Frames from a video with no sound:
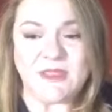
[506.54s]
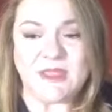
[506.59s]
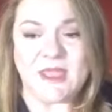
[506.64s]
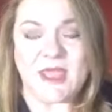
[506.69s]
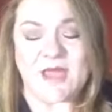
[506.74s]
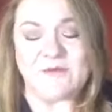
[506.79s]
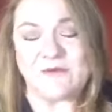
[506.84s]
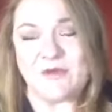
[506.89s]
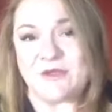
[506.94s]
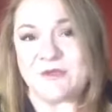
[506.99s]

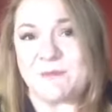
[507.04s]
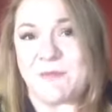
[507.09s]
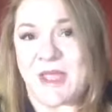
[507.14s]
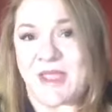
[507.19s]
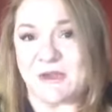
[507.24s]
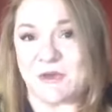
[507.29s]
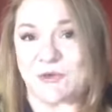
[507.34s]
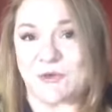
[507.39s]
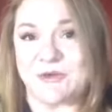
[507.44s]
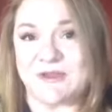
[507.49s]
I've heard
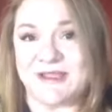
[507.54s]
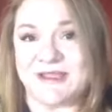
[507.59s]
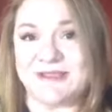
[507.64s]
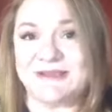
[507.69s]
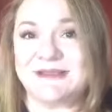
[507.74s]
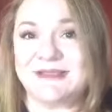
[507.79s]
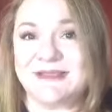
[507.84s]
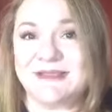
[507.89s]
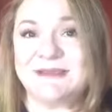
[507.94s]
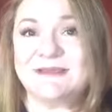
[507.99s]

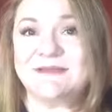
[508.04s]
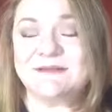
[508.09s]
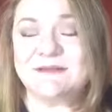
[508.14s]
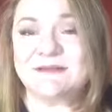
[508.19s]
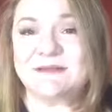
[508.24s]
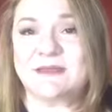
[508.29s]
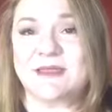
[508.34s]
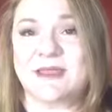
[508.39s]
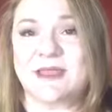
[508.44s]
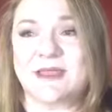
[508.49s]
microneedling
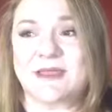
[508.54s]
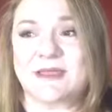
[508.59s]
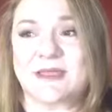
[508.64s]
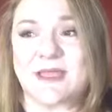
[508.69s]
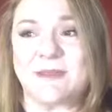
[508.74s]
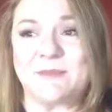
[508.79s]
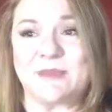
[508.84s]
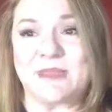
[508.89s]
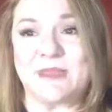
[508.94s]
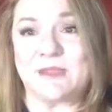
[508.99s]

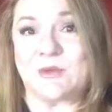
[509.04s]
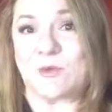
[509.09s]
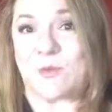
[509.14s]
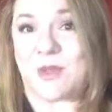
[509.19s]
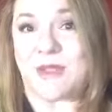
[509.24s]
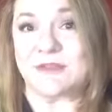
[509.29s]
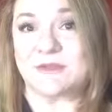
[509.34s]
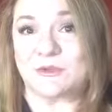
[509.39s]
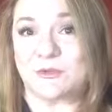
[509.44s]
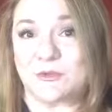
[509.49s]
can be
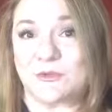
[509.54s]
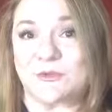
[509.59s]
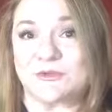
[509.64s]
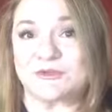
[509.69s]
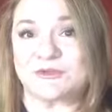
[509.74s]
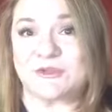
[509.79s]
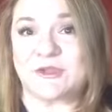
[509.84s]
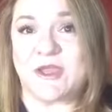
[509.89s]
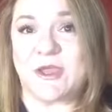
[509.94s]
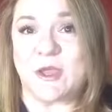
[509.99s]
quite good
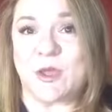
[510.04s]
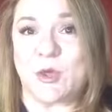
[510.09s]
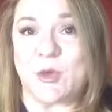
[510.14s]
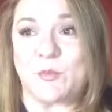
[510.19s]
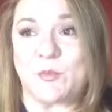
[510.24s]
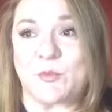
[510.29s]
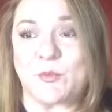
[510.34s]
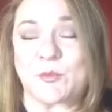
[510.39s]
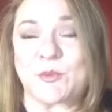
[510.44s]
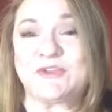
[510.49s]
to
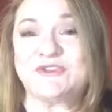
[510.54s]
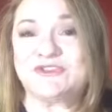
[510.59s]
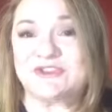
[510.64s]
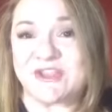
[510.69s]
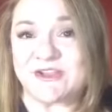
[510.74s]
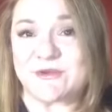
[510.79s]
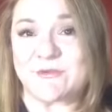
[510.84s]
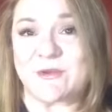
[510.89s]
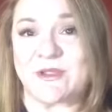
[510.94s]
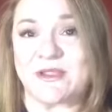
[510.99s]
help
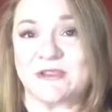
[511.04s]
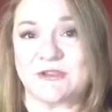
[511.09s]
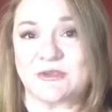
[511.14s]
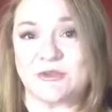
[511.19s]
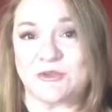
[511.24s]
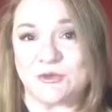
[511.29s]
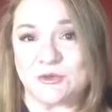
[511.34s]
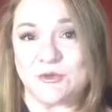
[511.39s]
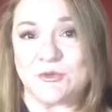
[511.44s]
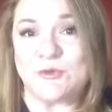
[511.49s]
regenerate
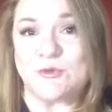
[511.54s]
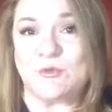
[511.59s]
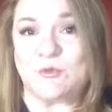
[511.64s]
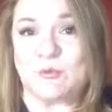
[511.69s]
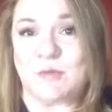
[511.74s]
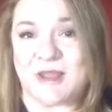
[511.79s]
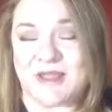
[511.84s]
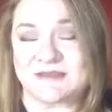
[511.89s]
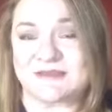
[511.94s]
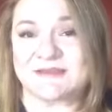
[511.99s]
new
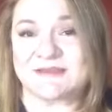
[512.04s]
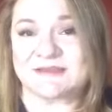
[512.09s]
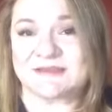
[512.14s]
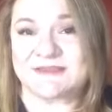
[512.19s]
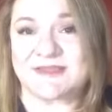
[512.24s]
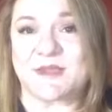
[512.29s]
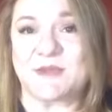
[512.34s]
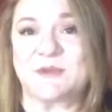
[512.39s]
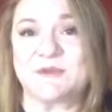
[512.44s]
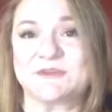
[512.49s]
blood
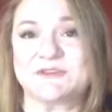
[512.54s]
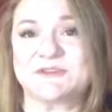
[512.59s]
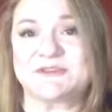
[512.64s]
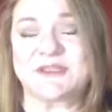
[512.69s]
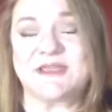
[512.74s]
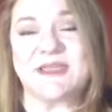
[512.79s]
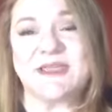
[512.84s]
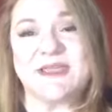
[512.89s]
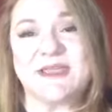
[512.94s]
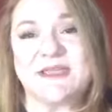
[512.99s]
cells,
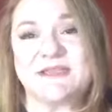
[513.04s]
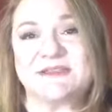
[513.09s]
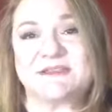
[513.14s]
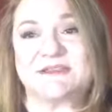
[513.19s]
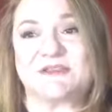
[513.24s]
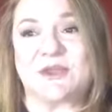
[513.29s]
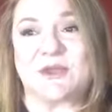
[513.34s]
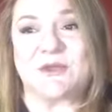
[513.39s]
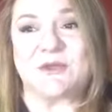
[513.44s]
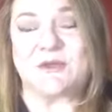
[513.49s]

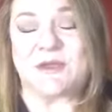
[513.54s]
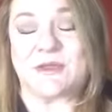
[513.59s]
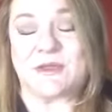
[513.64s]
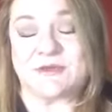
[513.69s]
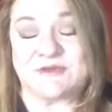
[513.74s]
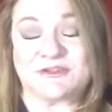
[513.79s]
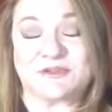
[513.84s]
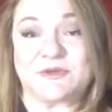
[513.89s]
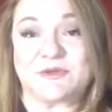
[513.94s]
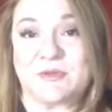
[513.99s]

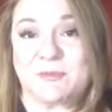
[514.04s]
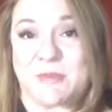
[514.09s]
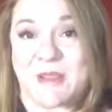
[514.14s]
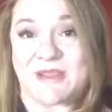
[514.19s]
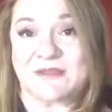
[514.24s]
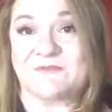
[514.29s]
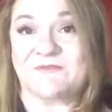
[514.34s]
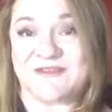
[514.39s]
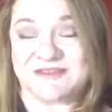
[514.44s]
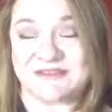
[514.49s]
so
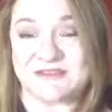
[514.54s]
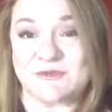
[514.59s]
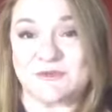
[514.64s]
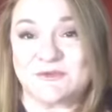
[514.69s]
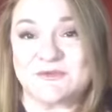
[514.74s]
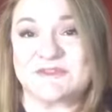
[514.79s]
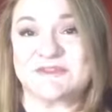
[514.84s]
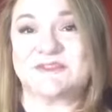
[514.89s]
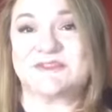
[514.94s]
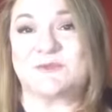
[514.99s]
blood
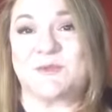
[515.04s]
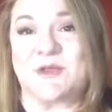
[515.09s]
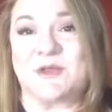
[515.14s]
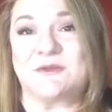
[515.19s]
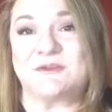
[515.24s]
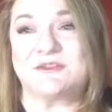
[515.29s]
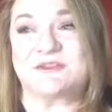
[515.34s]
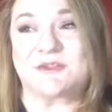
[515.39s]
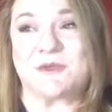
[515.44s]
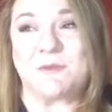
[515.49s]
vessels as
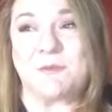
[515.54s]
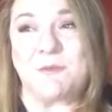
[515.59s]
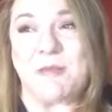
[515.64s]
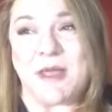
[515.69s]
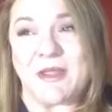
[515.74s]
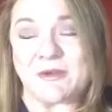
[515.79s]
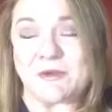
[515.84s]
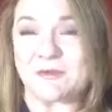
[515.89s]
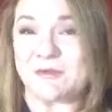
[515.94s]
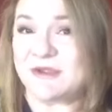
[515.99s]
well. So
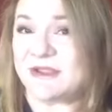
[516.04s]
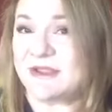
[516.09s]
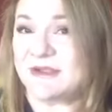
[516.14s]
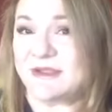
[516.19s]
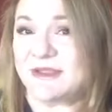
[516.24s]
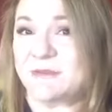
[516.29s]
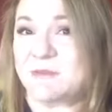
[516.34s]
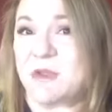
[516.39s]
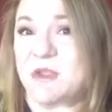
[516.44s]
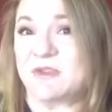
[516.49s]

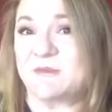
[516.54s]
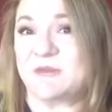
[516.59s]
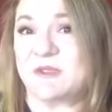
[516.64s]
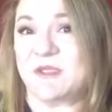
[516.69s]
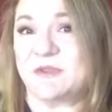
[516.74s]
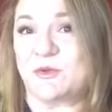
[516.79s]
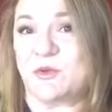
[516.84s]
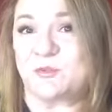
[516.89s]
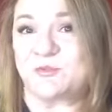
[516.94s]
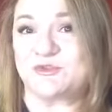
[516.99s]
microneedling might be
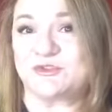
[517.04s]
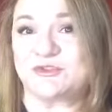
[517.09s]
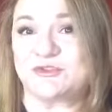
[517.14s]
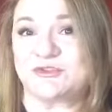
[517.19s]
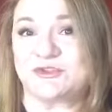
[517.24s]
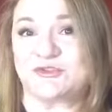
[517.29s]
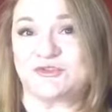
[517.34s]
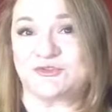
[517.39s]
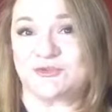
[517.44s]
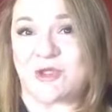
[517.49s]
an option
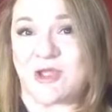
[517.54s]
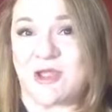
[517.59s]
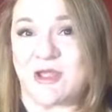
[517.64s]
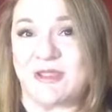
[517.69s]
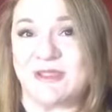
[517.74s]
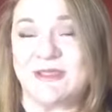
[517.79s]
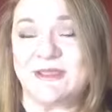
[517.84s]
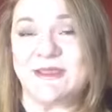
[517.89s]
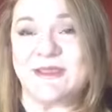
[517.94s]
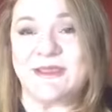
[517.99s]
to try,